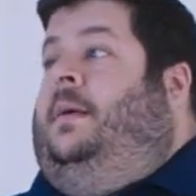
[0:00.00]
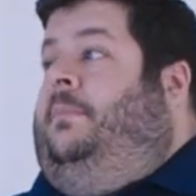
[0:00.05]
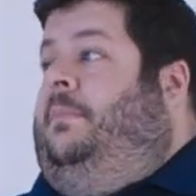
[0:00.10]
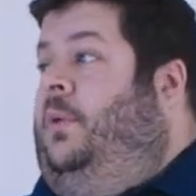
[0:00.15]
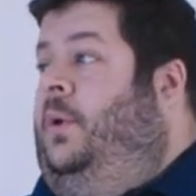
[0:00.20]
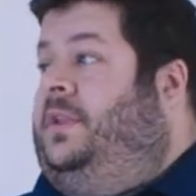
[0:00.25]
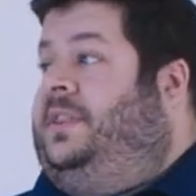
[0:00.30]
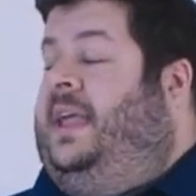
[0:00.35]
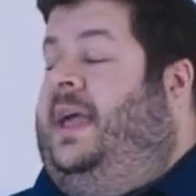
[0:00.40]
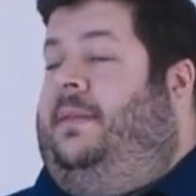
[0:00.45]

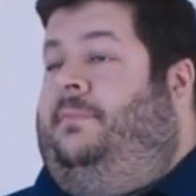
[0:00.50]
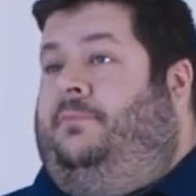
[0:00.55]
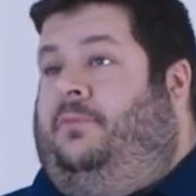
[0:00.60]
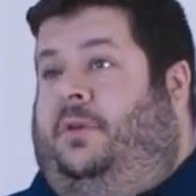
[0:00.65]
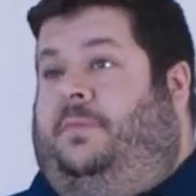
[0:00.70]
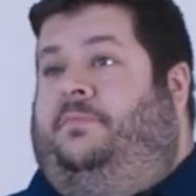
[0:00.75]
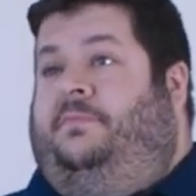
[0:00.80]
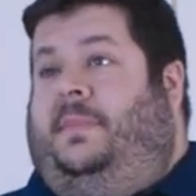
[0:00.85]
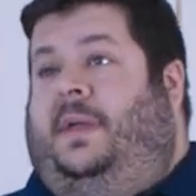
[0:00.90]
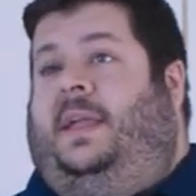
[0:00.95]
But what that
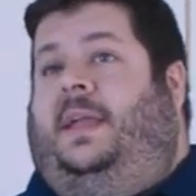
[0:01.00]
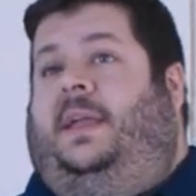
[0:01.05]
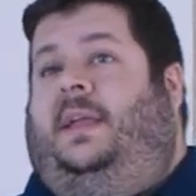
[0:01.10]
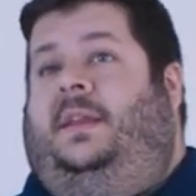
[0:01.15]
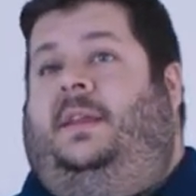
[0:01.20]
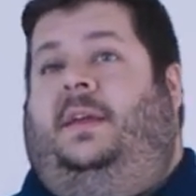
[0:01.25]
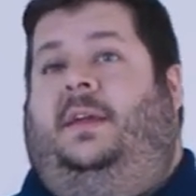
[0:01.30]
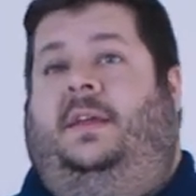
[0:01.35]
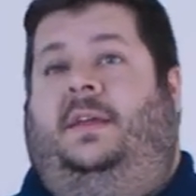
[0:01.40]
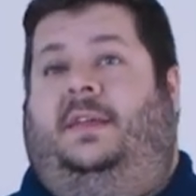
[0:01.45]
would
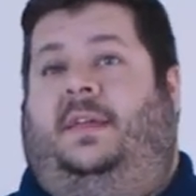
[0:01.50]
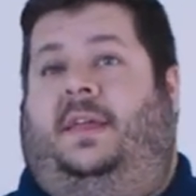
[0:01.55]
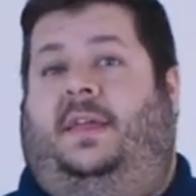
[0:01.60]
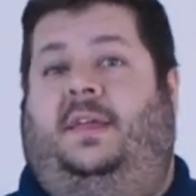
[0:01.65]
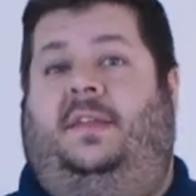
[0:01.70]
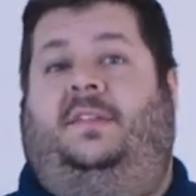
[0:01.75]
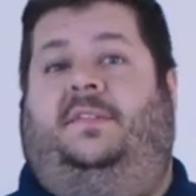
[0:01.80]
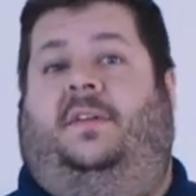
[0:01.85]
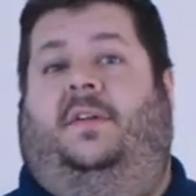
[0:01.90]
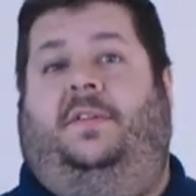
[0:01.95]
mean
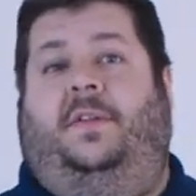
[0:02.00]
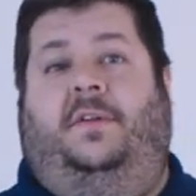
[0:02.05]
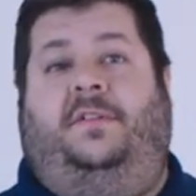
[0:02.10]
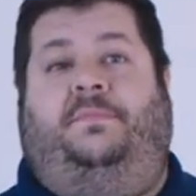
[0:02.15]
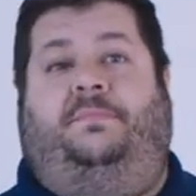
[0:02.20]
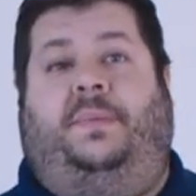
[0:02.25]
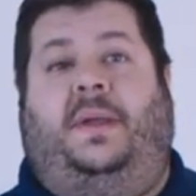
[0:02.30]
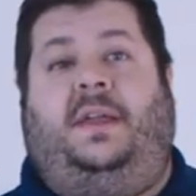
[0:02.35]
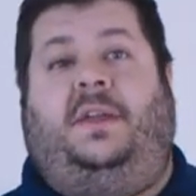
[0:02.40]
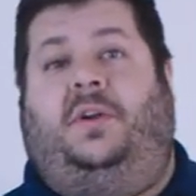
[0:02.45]
is on
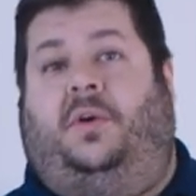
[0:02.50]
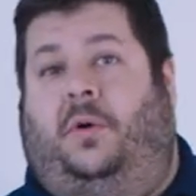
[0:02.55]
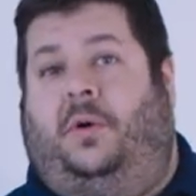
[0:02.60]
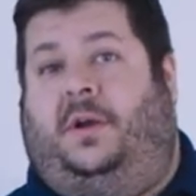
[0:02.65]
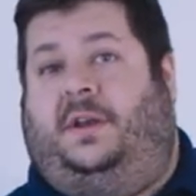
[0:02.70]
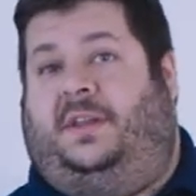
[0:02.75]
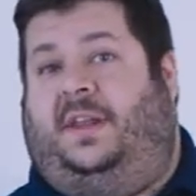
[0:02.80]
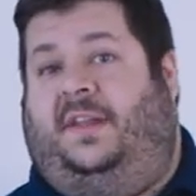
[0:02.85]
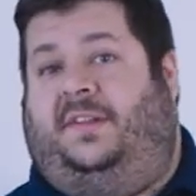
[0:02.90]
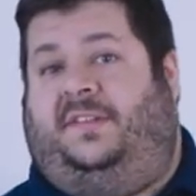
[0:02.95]
those big
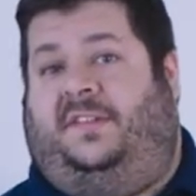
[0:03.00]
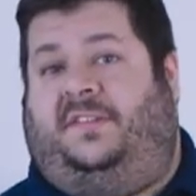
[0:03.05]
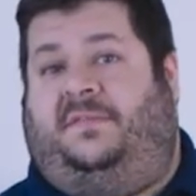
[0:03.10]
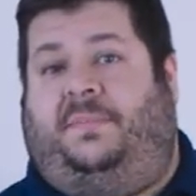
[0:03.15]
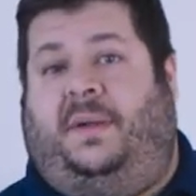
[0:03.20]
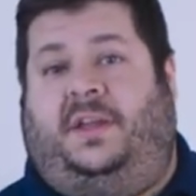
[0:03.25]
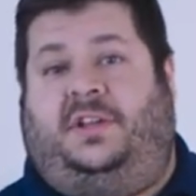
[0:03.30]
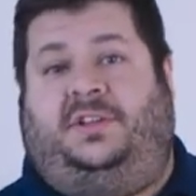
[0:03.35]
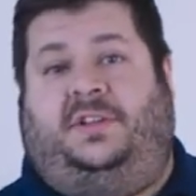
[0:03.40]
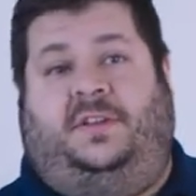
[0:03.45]
court days,
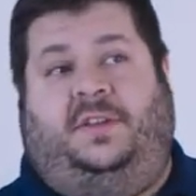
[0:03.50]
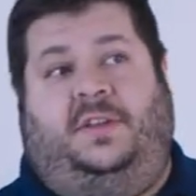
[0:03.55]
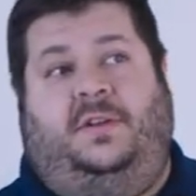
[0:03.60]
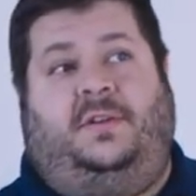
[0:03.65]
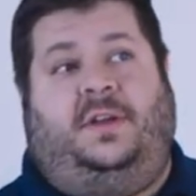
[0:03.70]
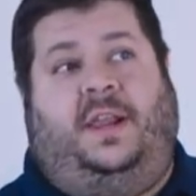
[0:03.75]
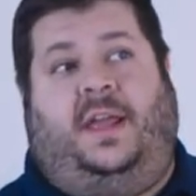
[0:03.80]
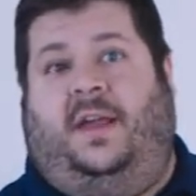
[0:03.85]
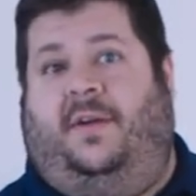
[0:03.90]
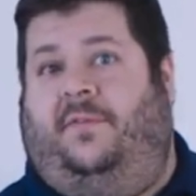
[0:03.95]
especially,
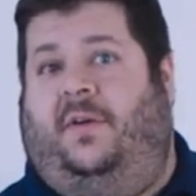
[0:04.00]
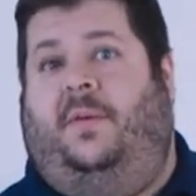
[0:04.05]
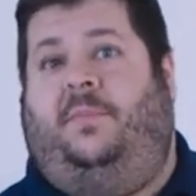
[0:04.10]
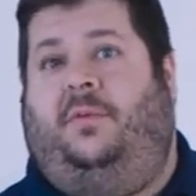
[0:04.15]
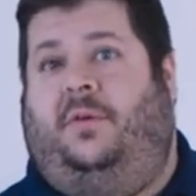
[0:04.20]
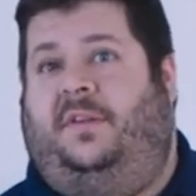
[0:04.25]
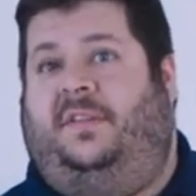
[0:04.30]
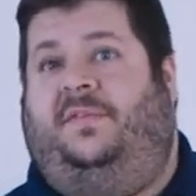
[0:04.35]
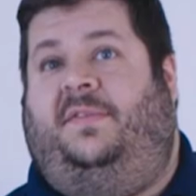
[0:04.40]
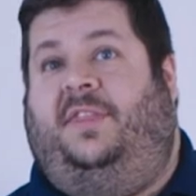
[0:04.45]
you could have
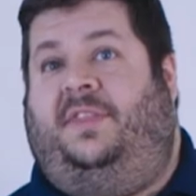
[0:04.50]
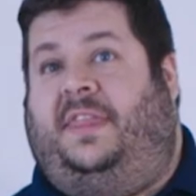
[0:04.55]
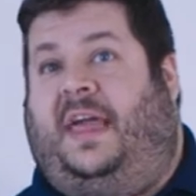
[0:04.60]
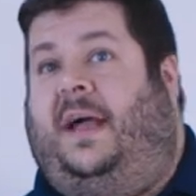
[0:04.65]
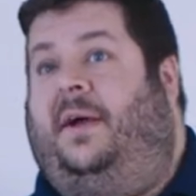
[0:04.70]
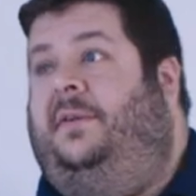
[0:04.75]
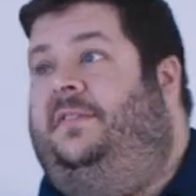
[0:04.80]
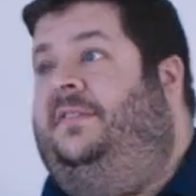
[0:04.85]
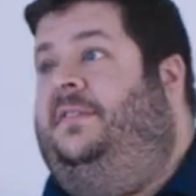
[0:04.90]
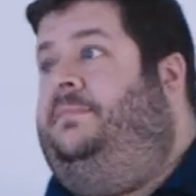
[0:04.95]
upwards of a
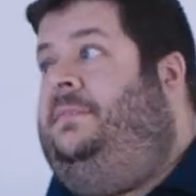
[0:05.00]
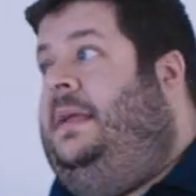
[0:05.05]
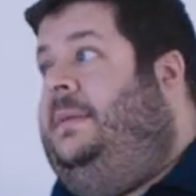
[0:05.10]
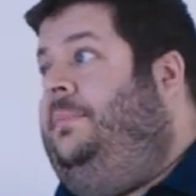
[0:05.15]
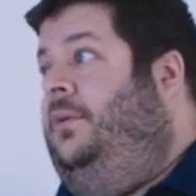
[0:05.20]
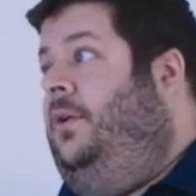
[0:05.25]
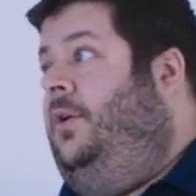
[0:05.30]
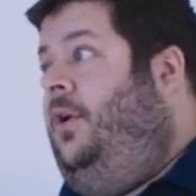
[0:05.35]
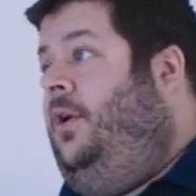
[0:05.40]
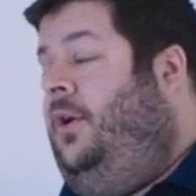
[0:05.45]
thousand
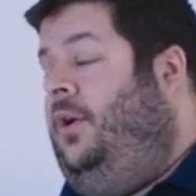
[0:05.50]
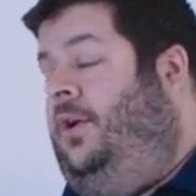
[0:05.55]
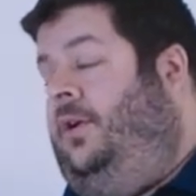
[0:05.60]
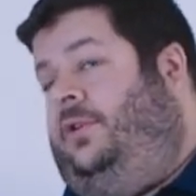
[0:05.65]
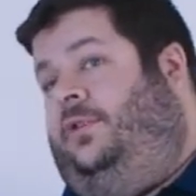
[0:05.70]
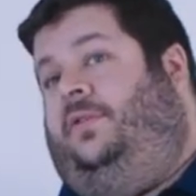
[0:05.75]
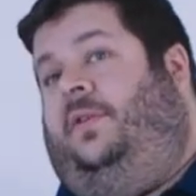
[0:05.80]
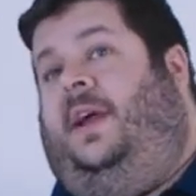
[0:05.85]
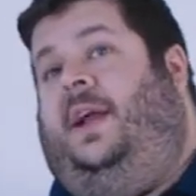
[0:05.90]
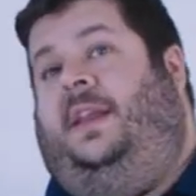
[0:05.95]
people
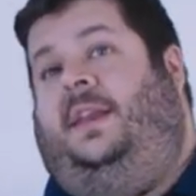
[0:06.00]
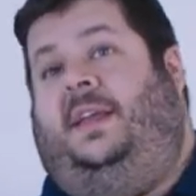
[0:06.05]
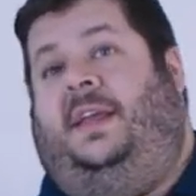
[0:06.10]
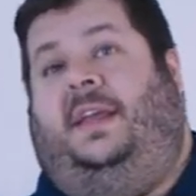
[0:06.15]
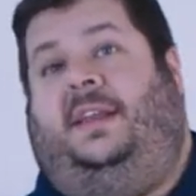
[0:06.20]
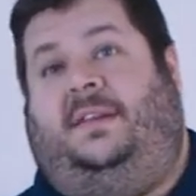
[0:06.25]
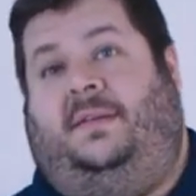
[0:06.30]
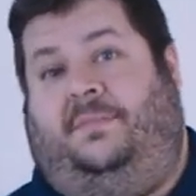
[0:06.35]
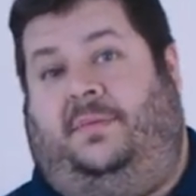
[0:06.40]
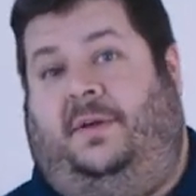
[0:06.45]
all trying to
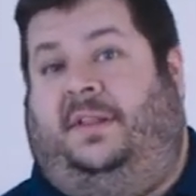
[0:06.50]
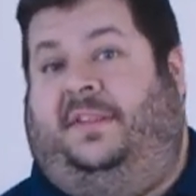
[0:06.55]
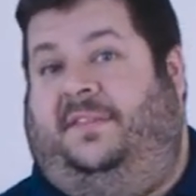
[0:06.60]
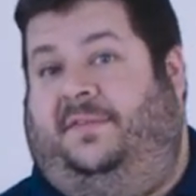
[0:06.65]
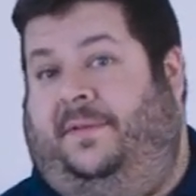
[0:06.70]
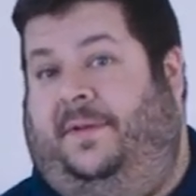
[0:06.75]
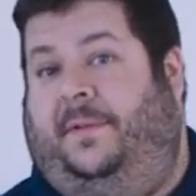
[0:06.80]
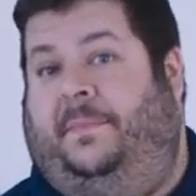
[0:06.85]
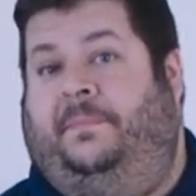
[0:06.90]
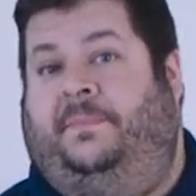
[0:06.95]
get to
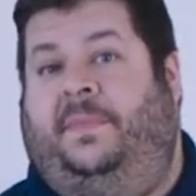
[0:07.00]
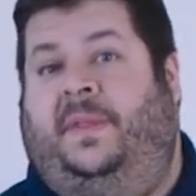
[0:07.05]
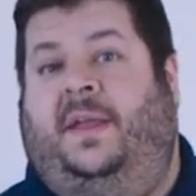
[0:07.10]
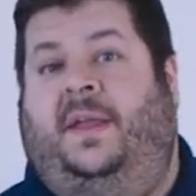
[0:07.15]
Brentsville.